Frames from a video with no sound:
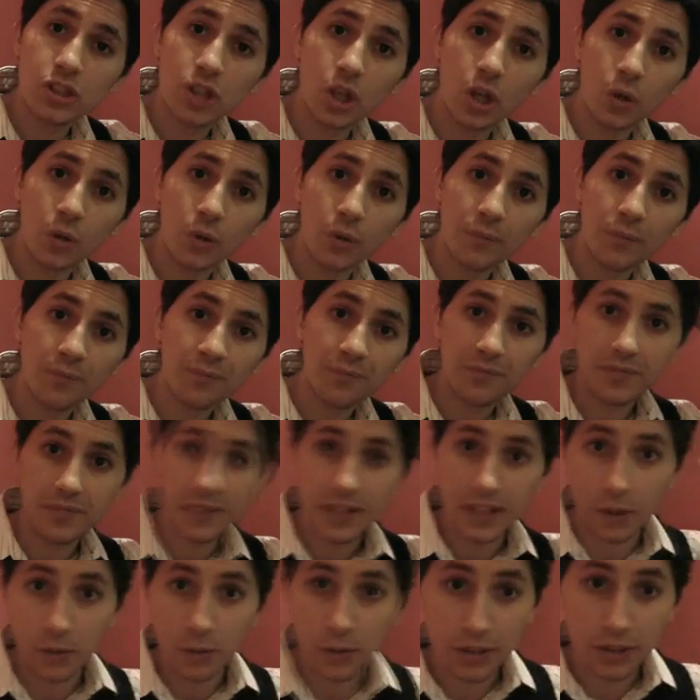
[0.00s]
So
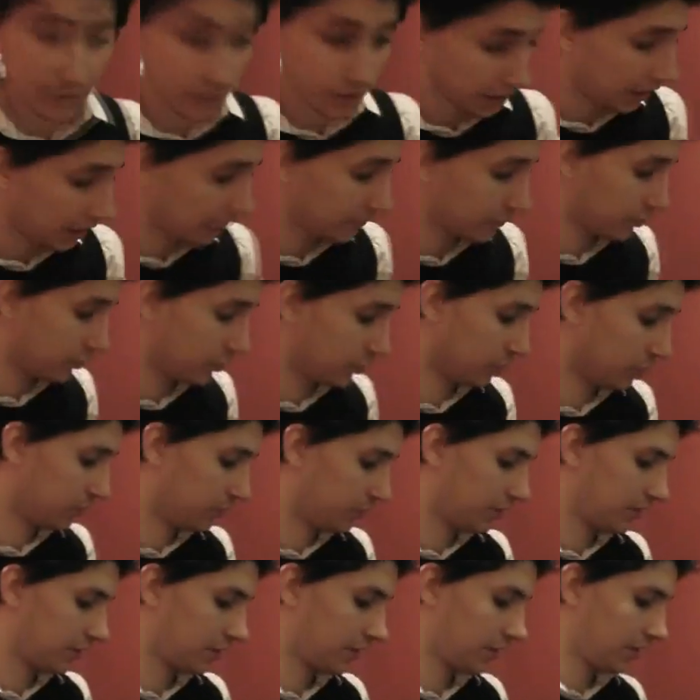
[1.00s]
now what you're going to have to do
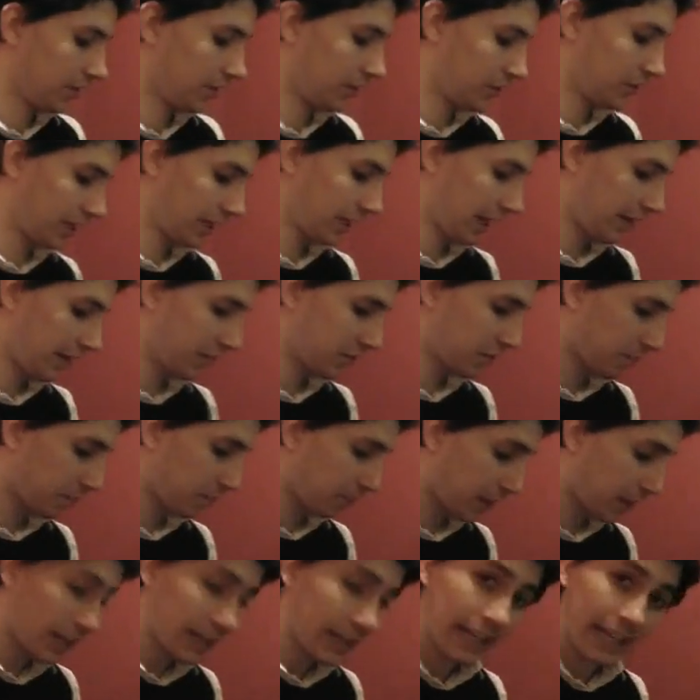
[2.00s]
is you're going to have to
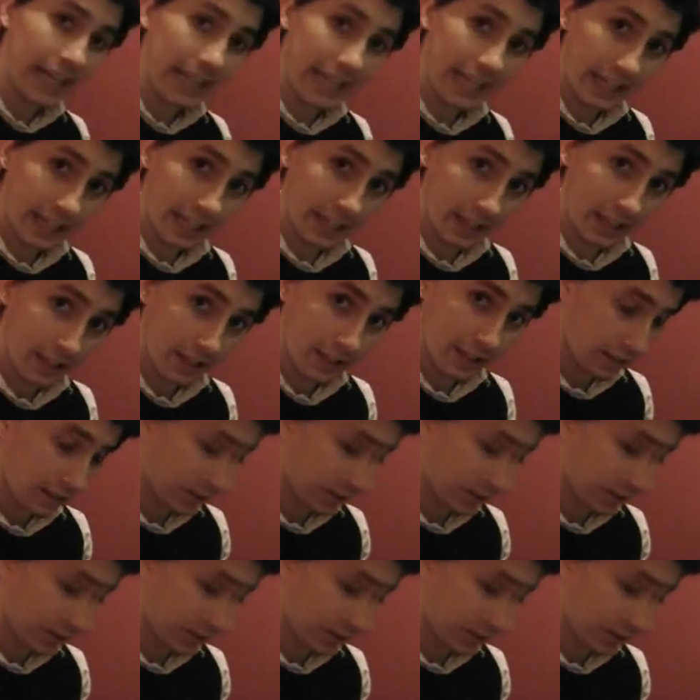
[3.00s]
plug in